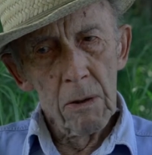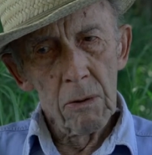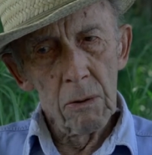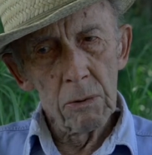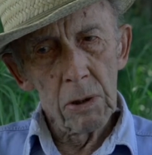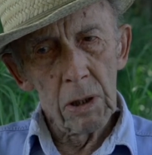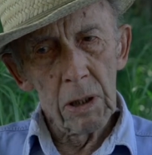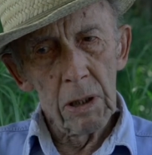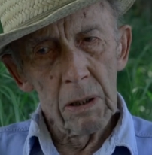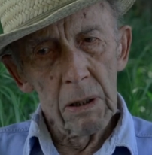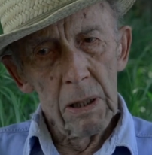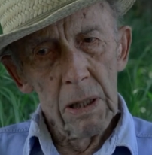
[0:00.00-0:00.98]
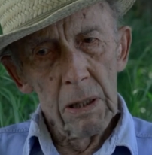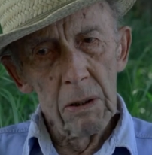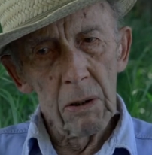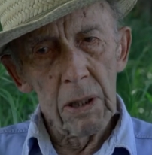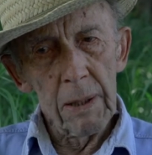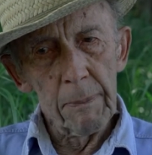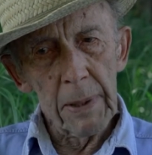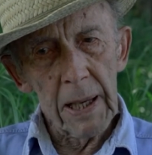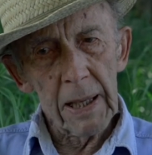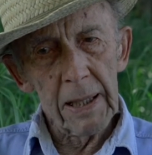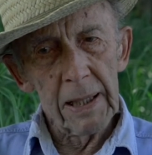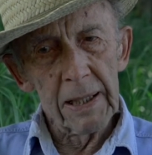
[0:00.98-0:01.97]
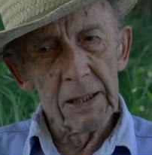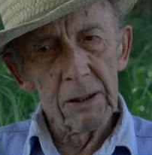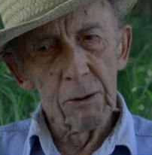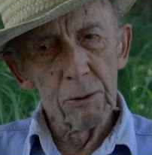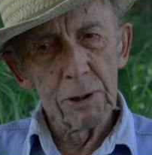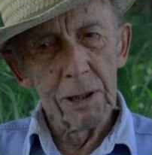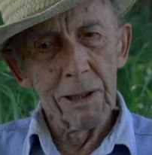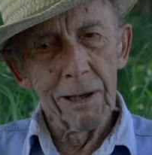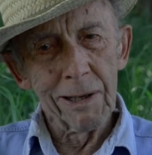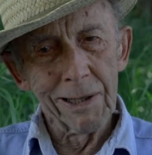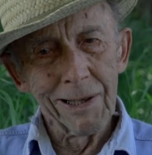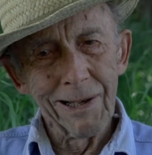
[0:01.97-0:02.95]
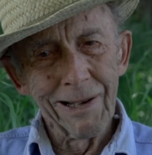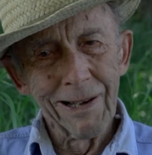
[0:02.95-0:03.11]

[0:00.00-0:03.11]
those are, looking back at it, those are hard